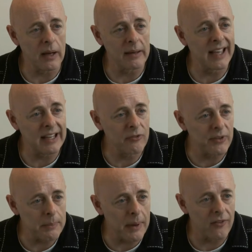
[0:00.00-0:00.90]
getting
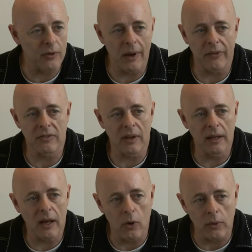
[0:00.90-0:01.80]
feedback from other
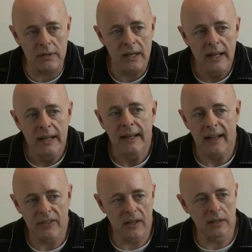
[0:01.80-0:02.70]
stakeholders,
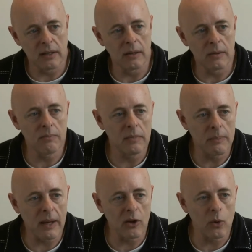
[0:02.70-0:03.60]
and that you
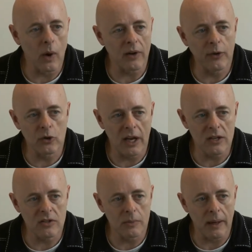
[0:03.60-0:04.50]
make quite a few
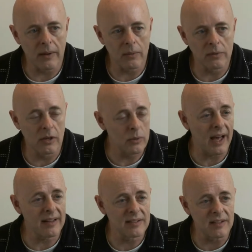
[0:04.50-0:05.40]
changes to
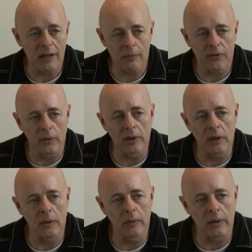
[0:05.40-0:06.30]
that design before
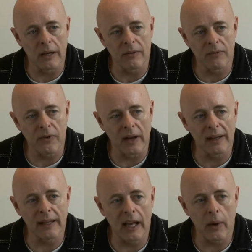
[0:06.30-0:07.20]
you
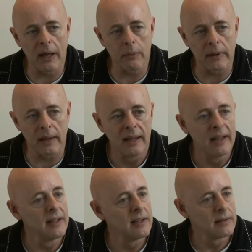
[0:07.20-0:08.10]
finally go ahead with it.
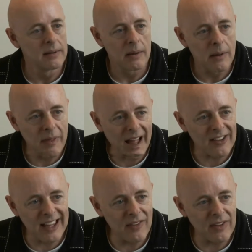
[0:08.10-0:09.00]
And
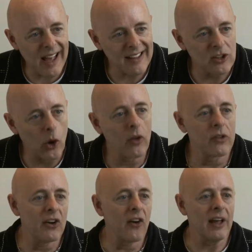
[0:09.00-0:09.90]
that's not the
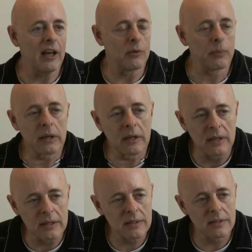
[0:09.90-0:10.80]
very end,
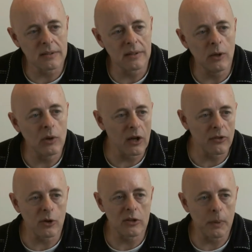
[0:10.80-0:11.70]
because you learn
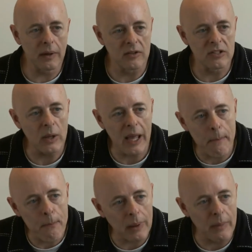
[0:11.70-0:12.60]
through experience. You
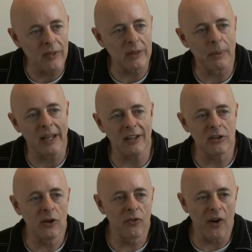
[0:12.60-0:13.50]
implement the
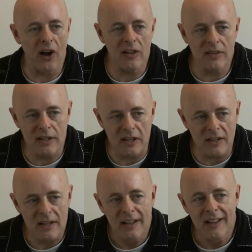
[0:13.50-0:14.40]
blend, you find
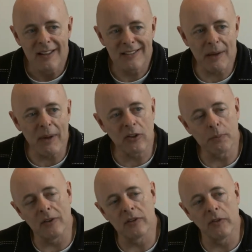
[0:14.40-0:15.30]
that some
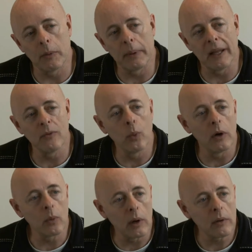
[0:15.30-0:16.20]
aspects of your blend
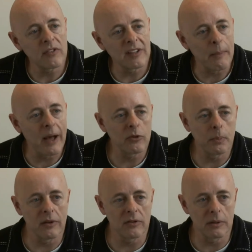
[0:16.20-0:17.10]
work well, some
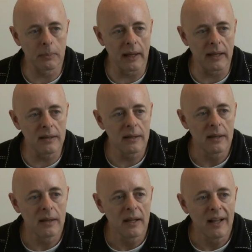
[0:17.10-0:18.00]
aspects of the blend
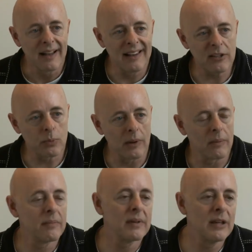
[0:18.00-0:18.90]
less well.
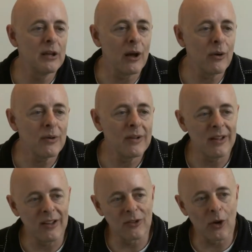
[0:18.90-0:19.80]

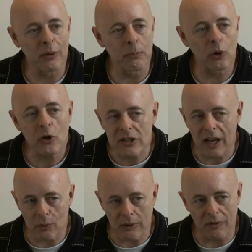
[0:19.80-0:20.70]
It's not a
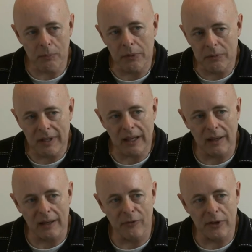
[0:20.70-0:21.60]
project with a
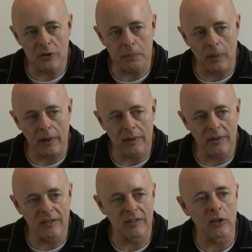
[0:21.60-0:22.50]
particular finish point.
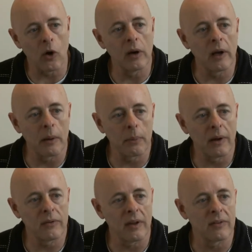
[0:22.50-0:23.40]
This is an ongoing
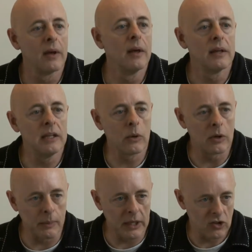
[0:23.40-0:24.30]
process. You
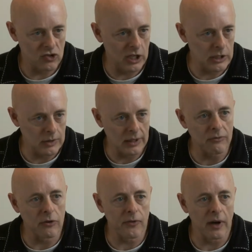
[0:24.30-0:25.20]
can be continually
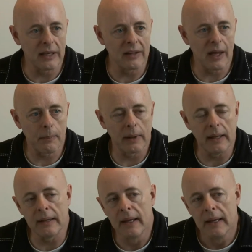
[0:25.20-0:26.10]
refining that blend.